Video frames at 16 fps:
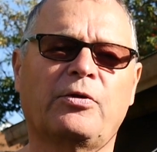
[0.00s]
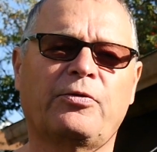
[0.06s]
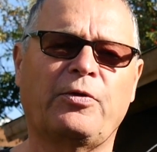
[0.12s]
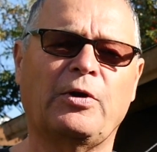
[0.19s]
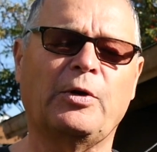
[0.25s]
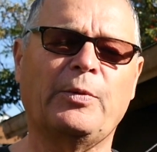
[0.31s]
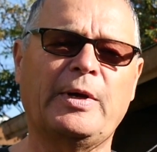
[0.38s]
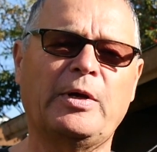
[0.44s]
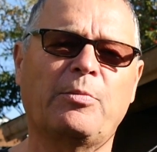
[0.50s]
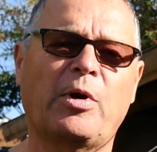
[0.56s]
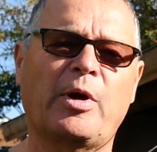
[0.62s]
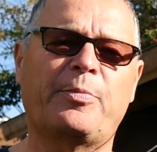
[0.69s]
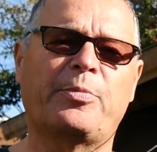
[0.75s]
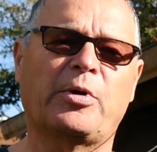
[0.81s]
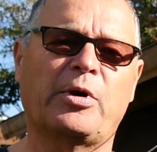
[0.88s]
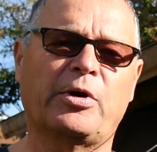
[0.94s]
following my
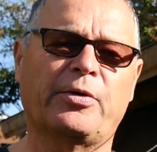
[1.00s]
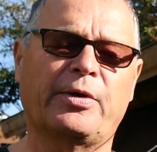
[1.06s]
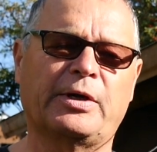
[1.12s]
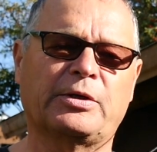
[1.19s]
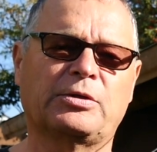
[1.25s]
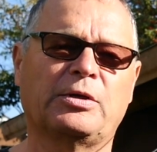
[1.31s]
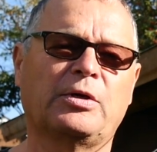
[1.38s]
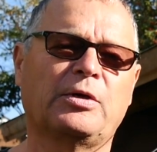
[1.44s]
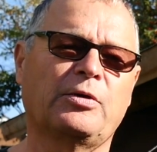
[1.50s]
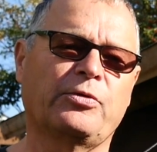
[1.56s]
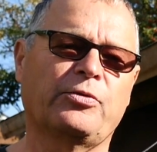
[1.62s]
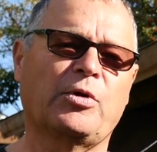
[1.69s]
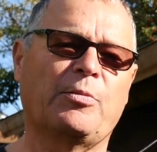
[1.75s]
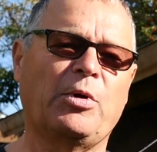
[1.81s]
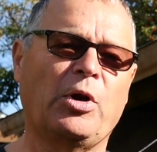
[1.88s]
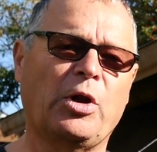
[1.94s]
progress
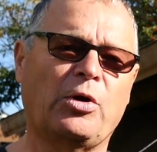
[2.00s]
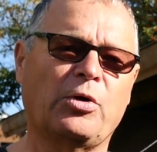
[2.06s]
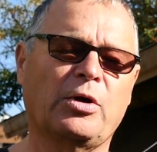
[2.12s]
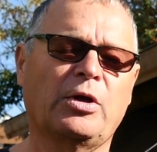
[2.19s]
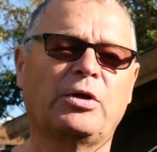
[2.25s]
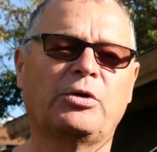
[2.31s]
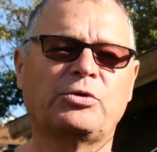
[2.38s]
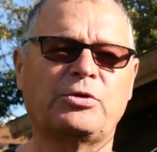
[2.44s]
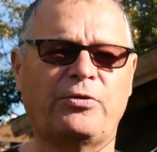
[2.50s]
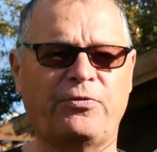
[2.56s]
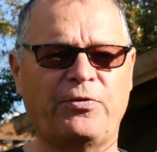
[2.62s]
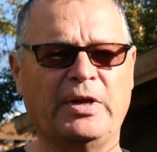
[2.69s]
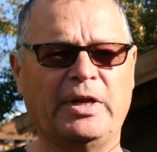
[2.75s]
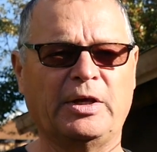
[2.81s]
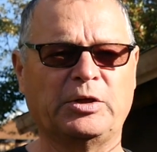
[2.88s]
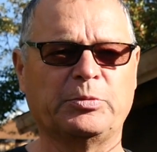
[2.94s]
from log to
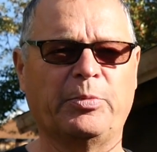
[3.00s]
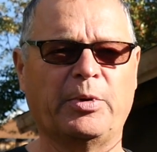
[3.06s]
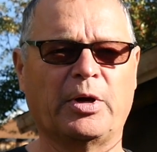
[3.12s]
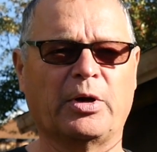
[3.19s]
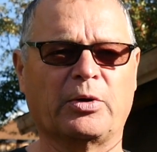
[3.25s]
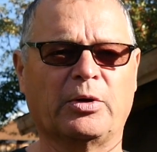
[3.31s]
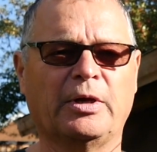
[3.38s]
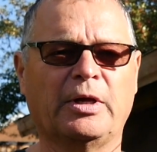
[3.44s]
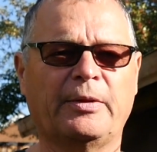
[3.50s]
finished bow.